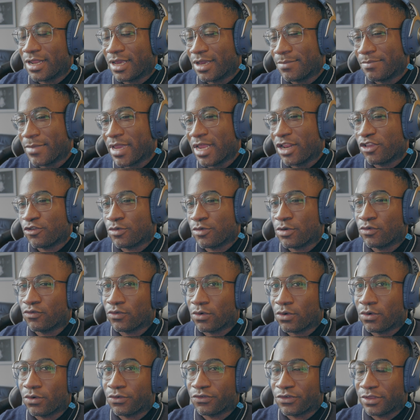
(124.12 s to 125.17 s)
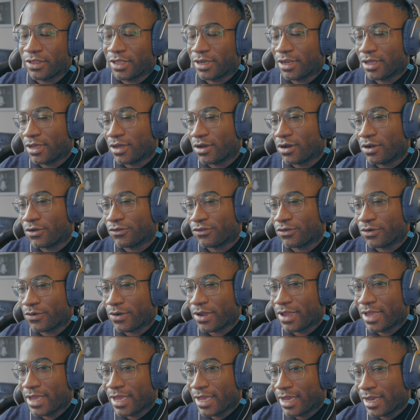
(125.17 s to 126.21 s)
management roles, and then also
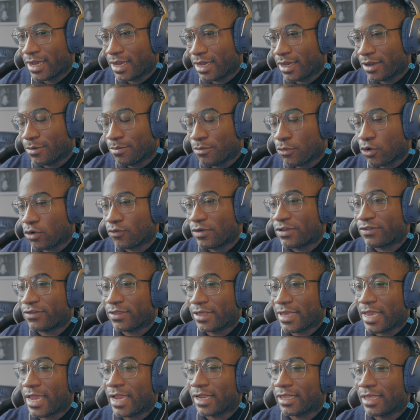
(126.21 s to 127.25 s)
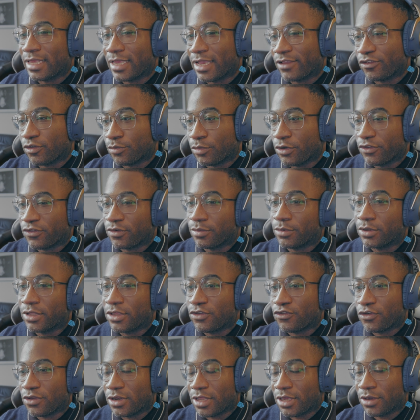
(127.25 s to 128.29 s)
more recently acting as a principal
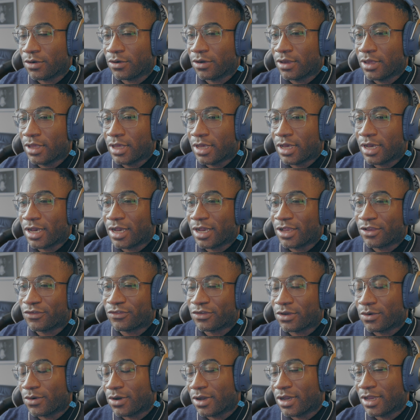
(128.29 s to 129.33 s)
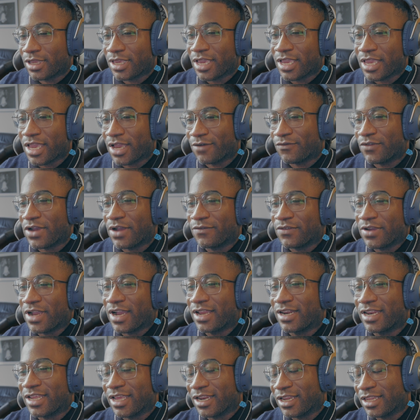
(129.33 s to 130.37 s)
engineer. I've gotten
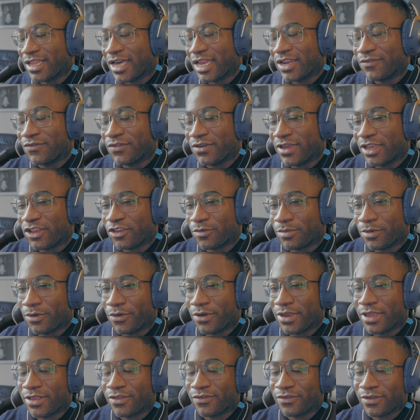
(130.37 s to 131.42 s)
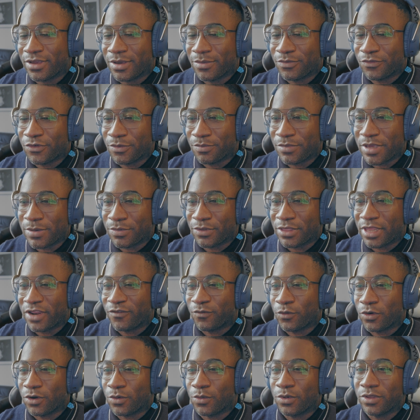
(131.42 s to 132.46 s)
to get a lot of experience from people that I've
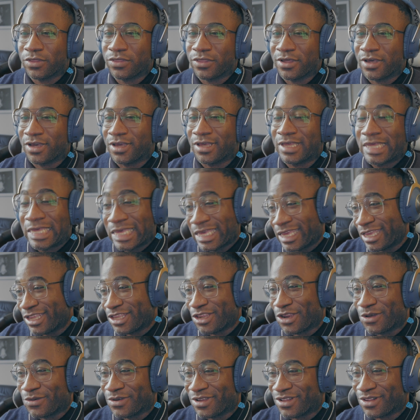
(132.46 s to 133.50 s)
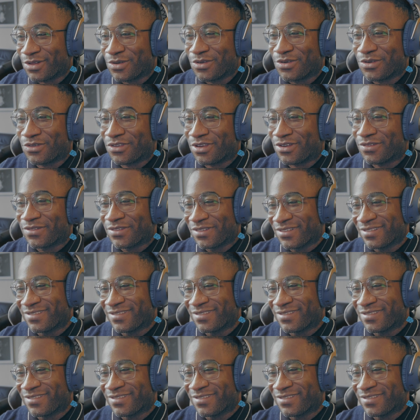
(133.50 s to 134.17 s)
worked with, including yourself.